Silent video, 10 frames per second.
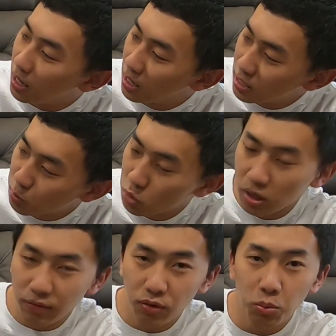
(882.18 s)

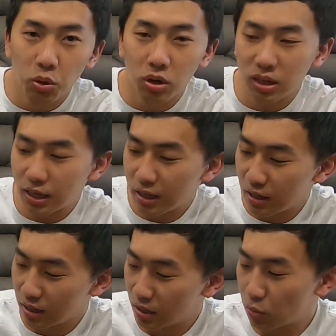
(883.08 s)
Subscribe for more
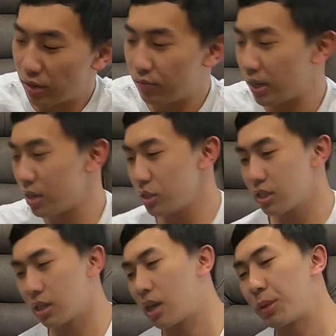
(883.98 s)
great
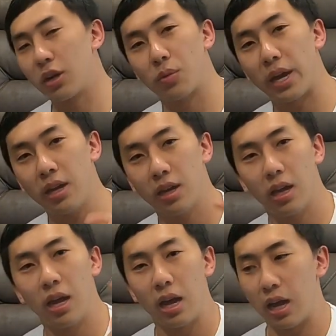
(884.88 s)
videos coming your way.
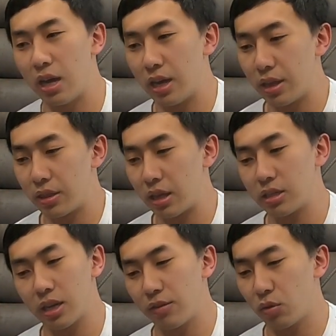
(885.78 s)

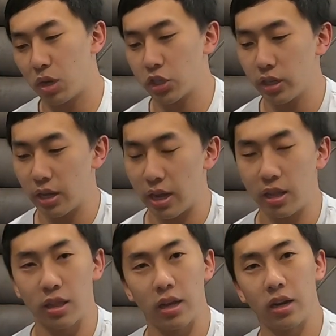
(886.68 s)
Thanks again for watching,
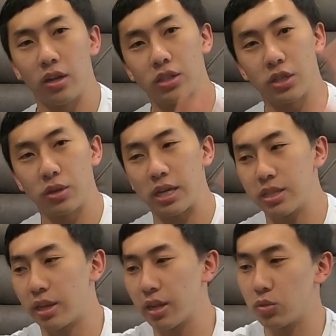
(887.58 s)
and then I'll see you guys
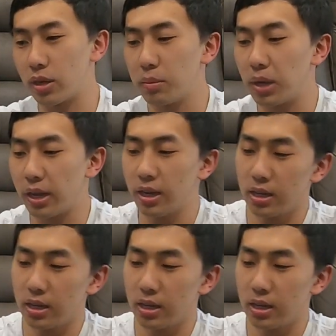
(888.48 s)
in the next one. Bye.